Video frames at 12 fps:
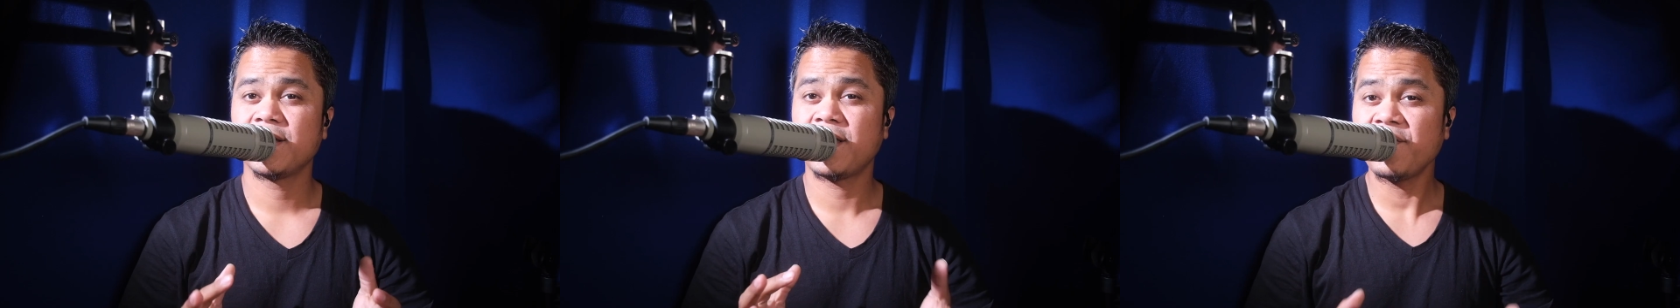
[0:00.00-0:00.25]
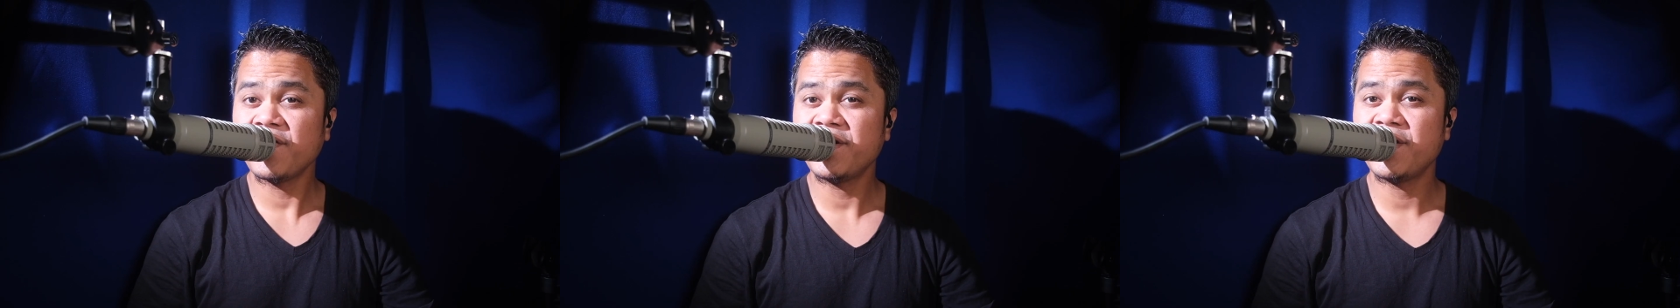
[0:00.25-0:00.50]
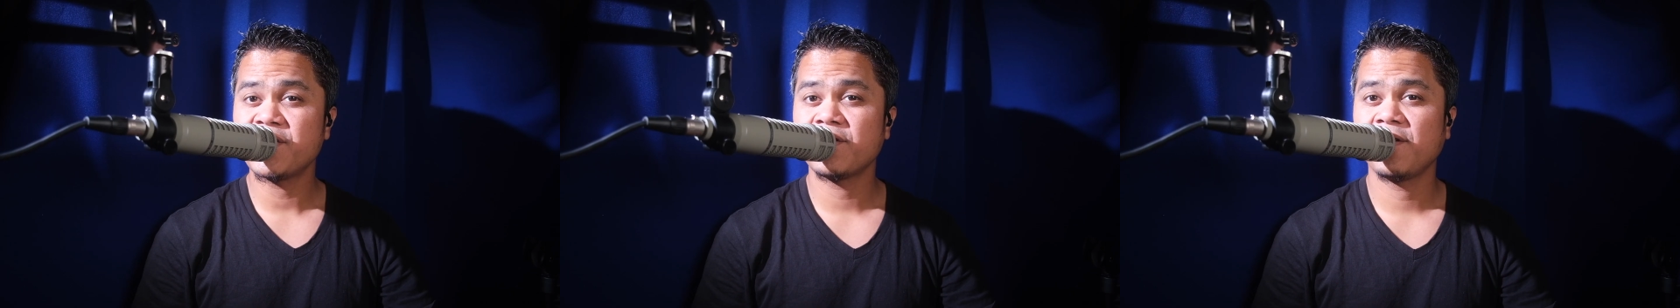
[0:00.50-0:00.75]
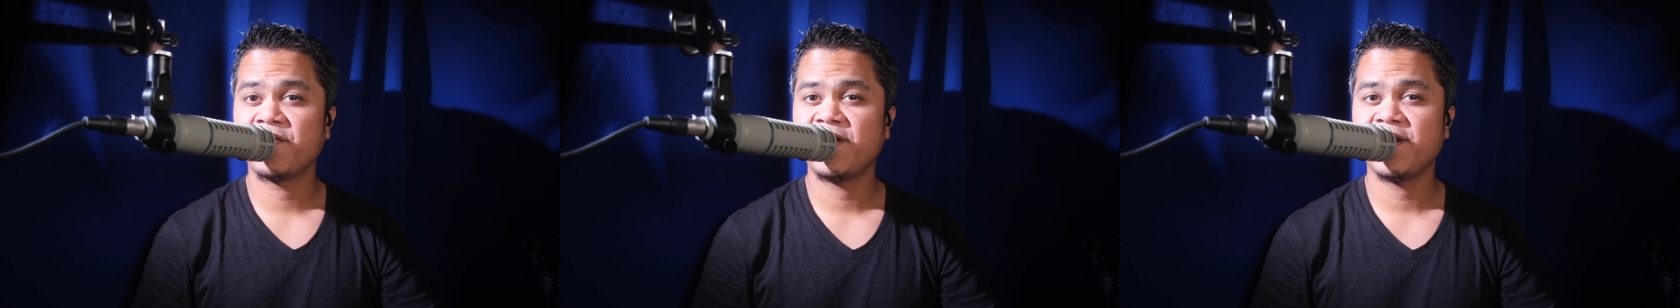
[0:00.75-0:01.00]
The definition
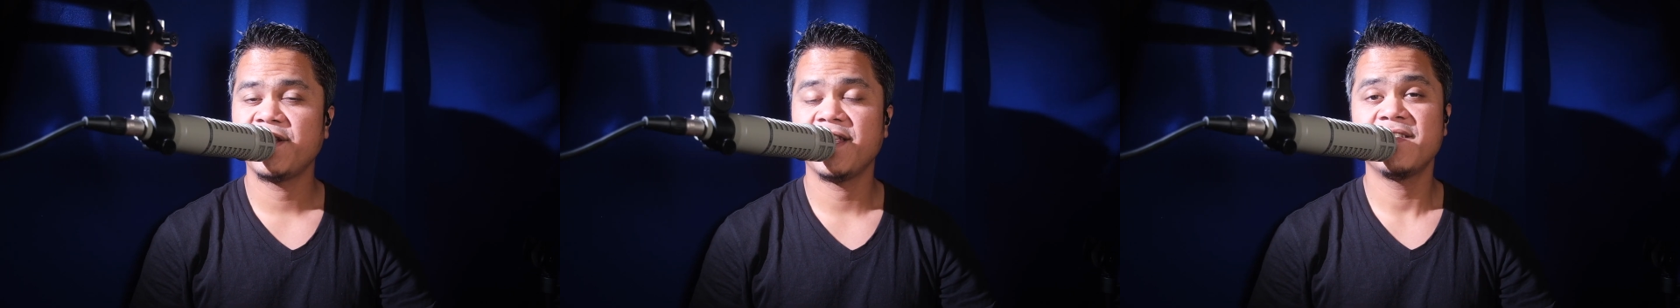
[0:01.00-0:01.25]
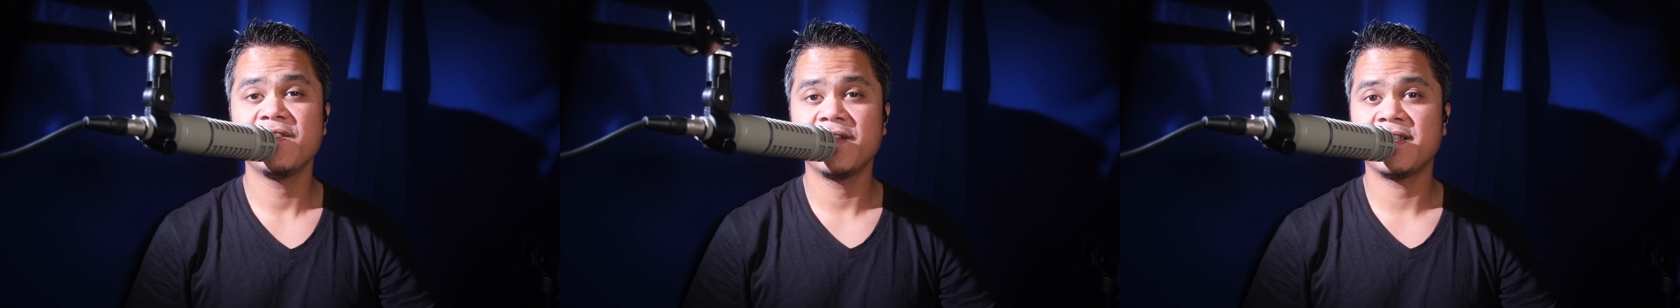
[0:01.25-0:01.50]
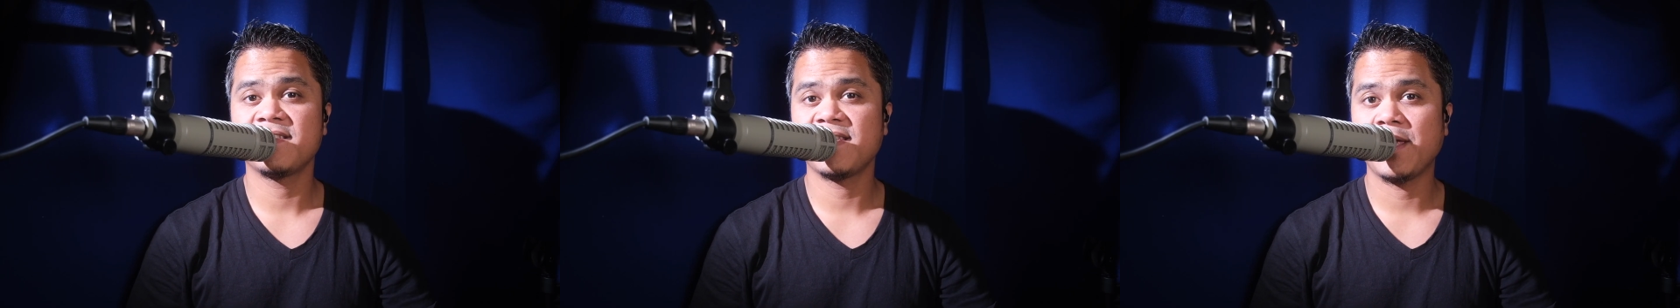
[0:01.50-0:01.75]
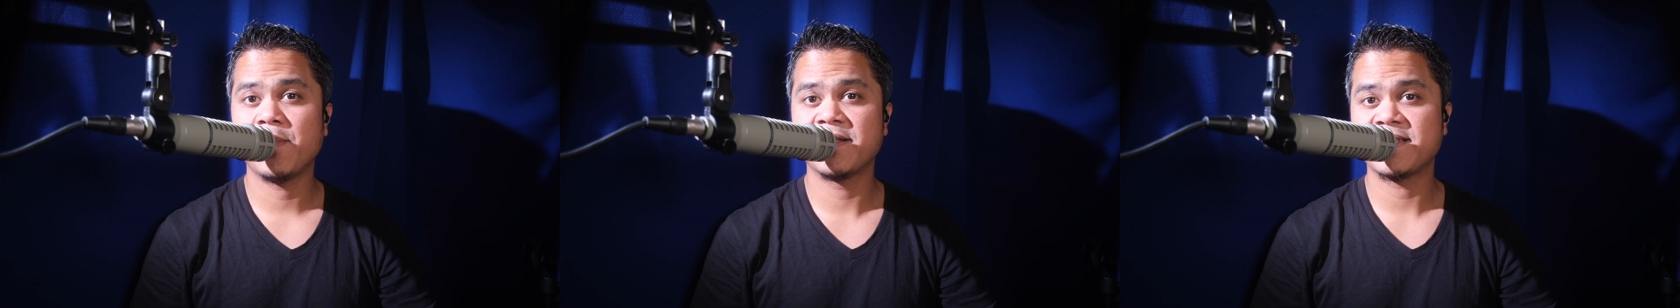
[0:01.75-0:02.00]
of done is not the
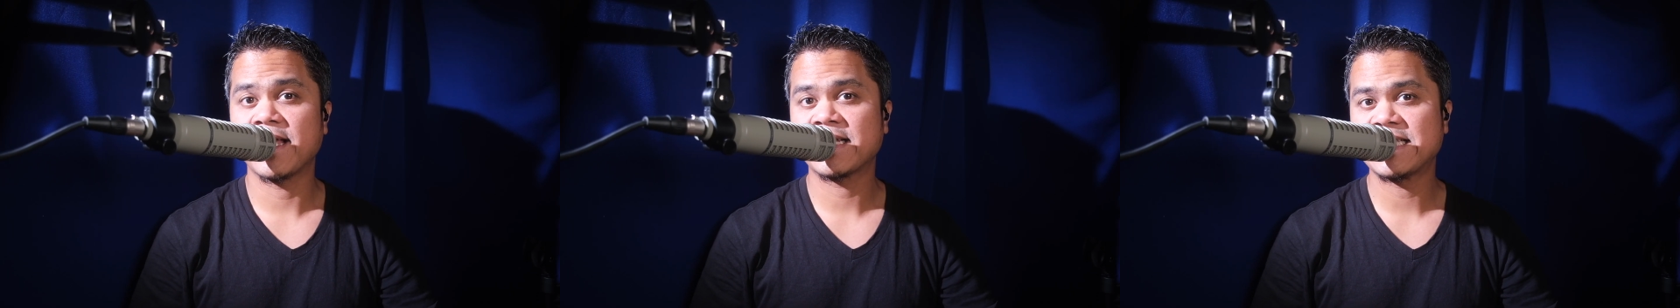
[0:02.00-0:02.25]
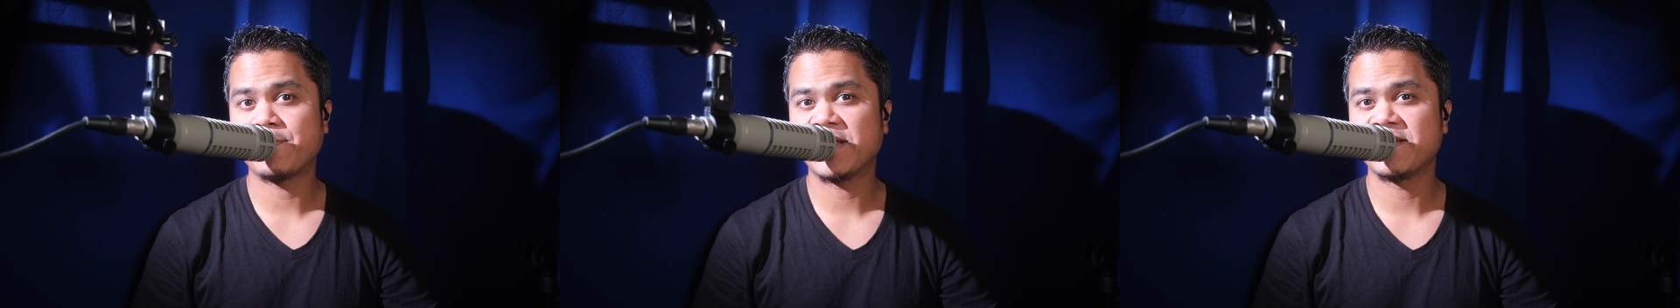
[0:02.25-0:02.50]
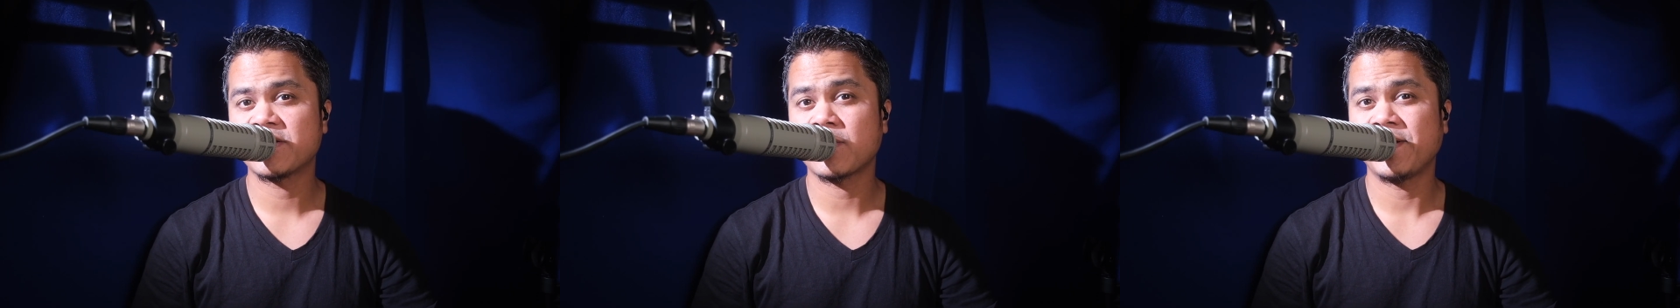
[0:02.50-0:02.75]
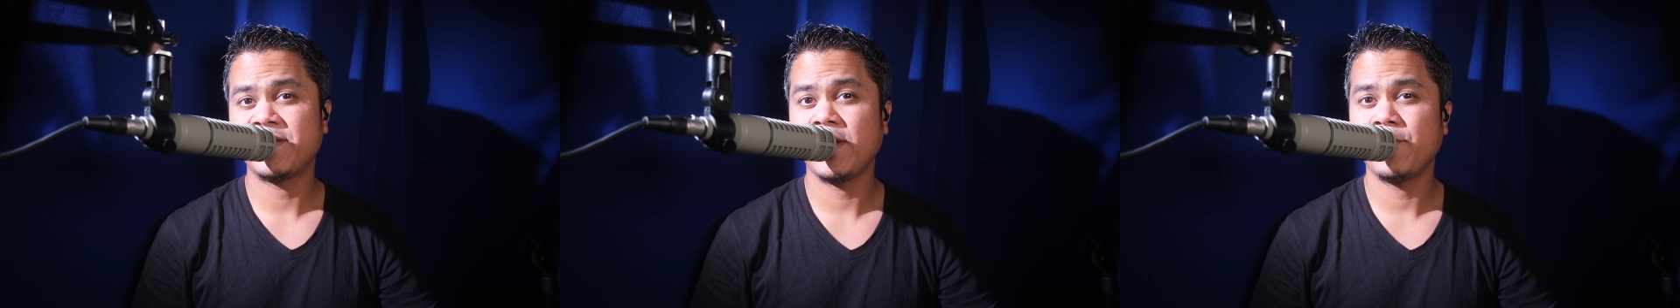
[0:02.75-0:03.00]
same as acceptance
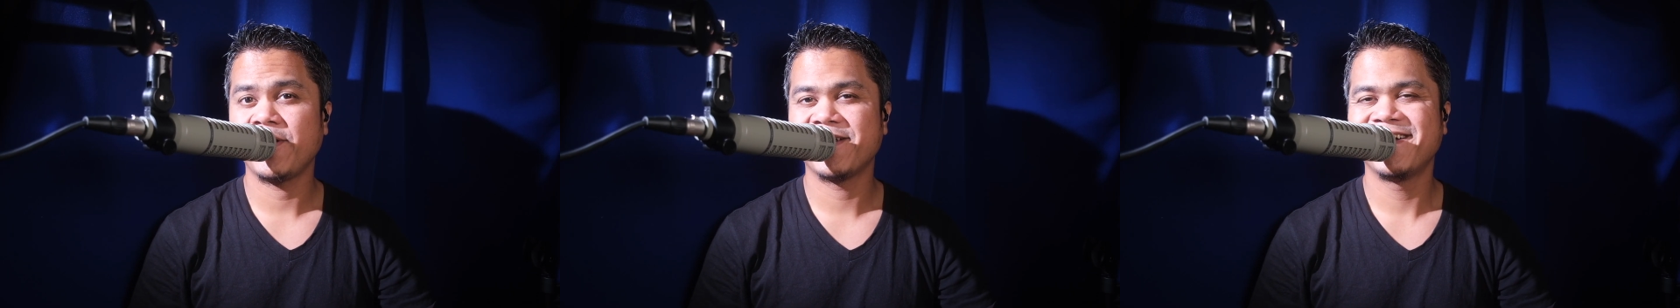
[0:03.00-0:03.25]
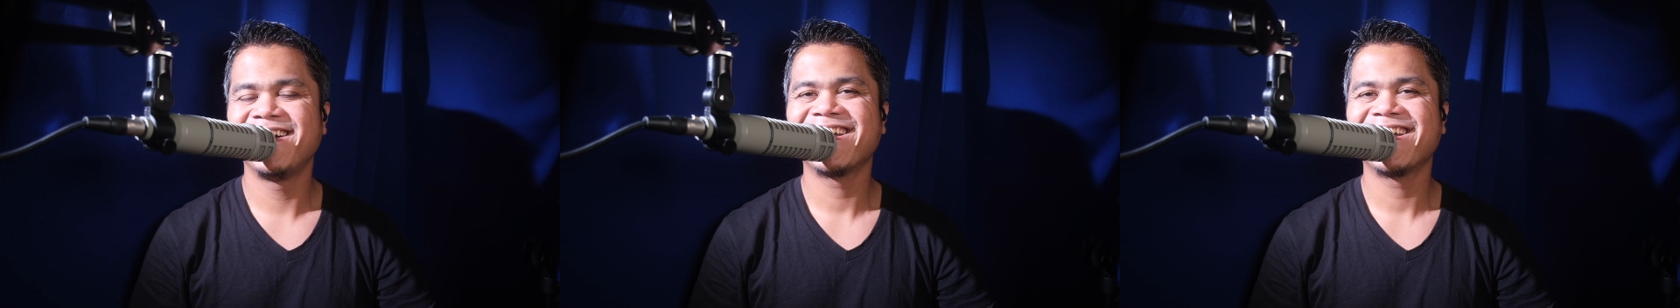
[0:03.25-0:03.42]
criteria.